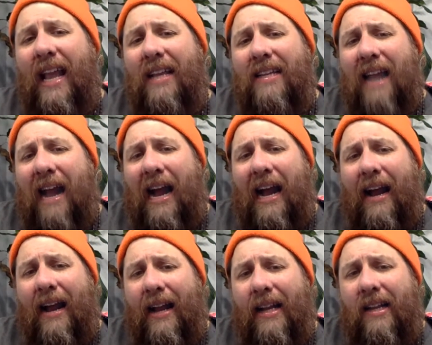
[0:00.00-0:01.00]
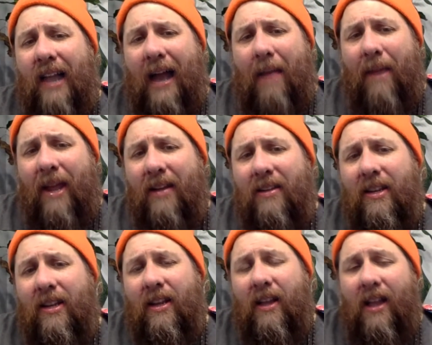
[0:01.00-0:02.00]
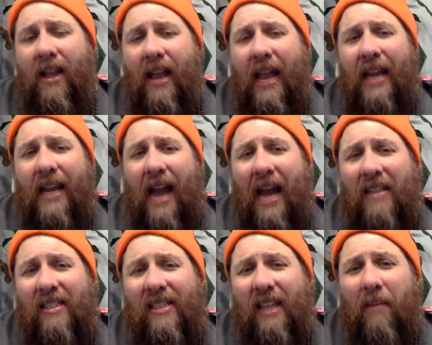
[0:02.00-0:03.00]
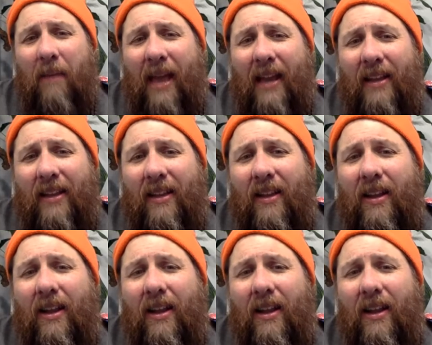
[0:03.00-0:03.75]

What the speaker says: anti-climactic and not cinematic,